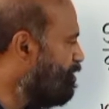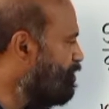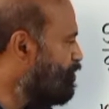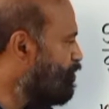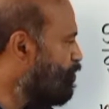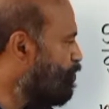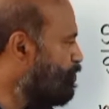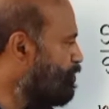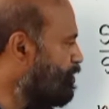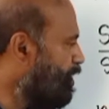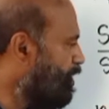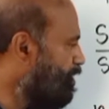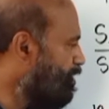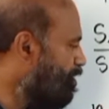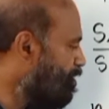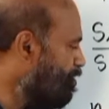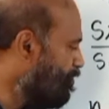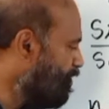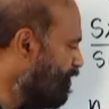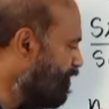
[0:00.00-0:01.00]
Instead of sin
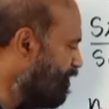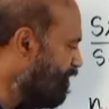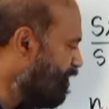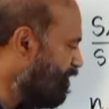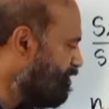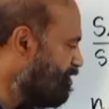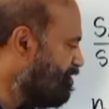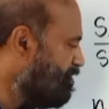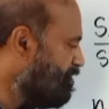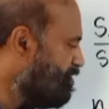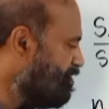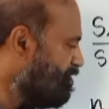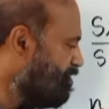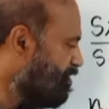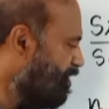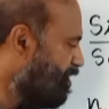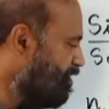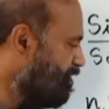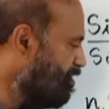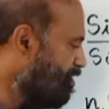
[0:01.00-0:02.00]
R, we can write
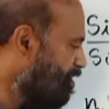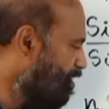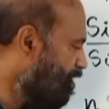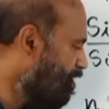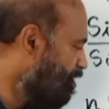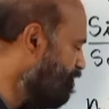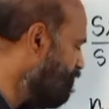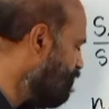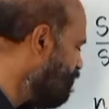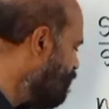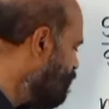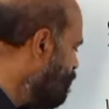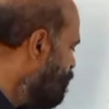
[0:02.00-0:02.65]
tan R.